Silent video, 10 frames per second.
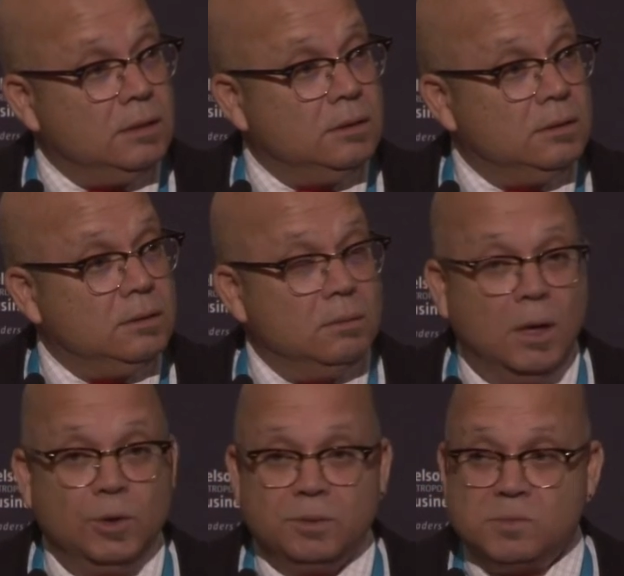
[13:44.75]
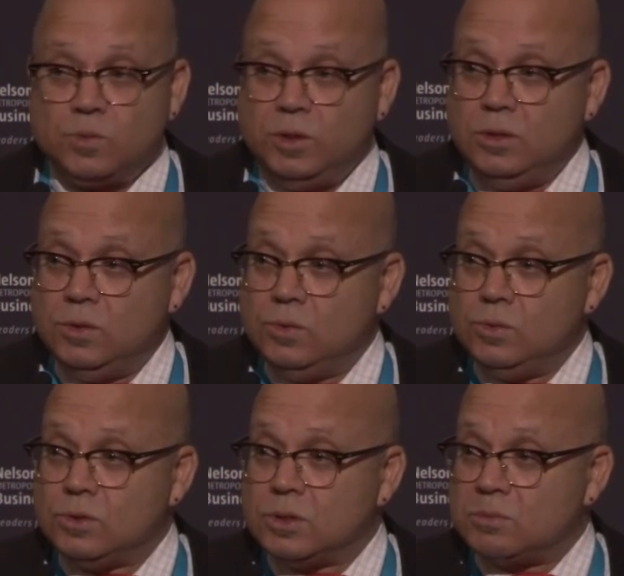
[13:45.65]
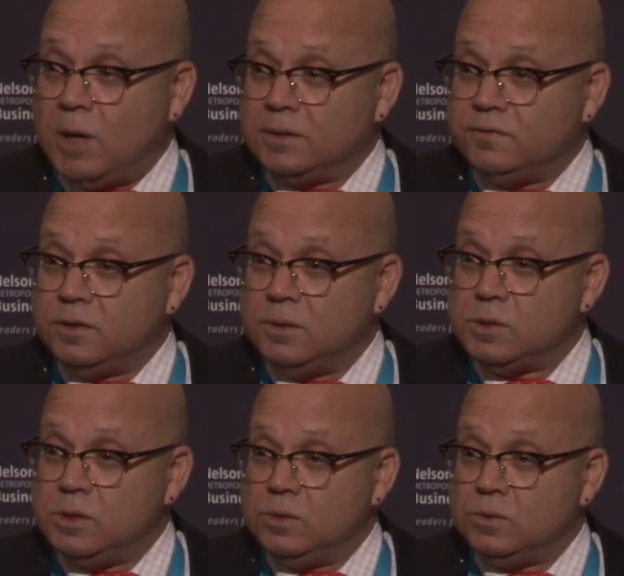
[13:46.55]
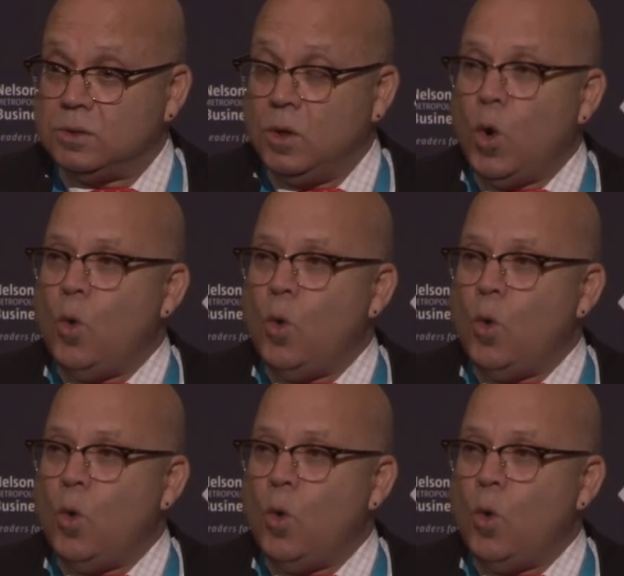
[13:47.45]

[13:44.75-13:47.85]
the modems we use, the smartphones we use,